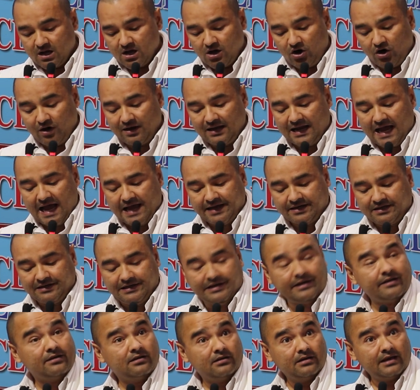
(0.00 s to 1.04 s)
Or
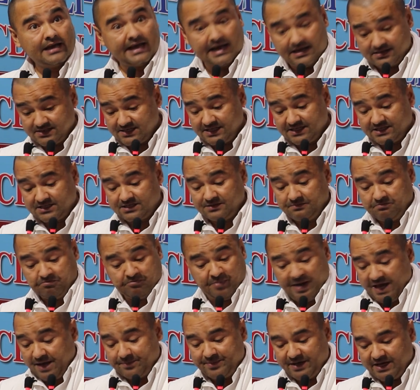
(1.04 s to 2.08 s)
likely, as it
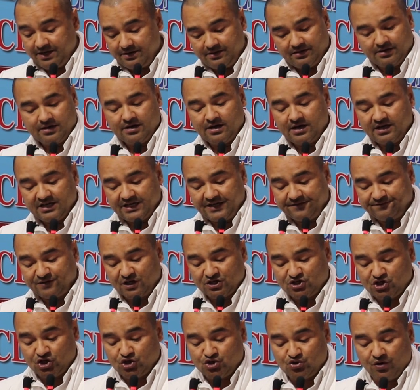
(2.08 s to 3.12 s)
may be, if
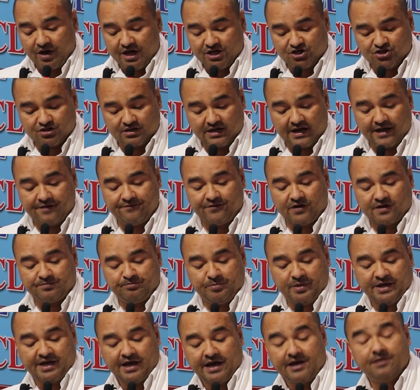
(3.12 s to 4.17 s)
the situation ever
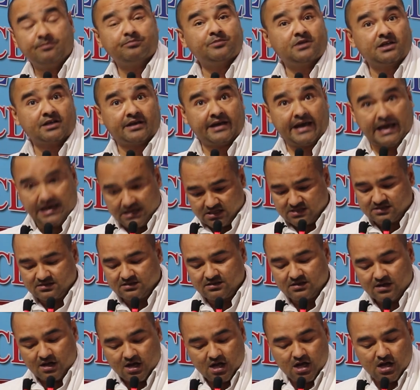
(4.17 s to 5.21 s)
became the
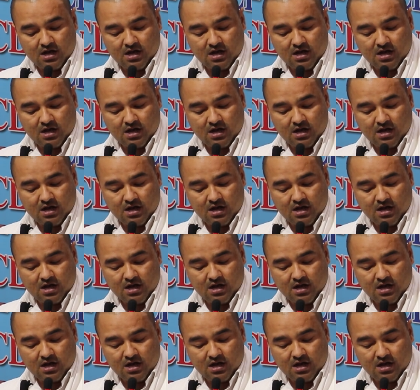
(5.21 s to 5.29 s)
case,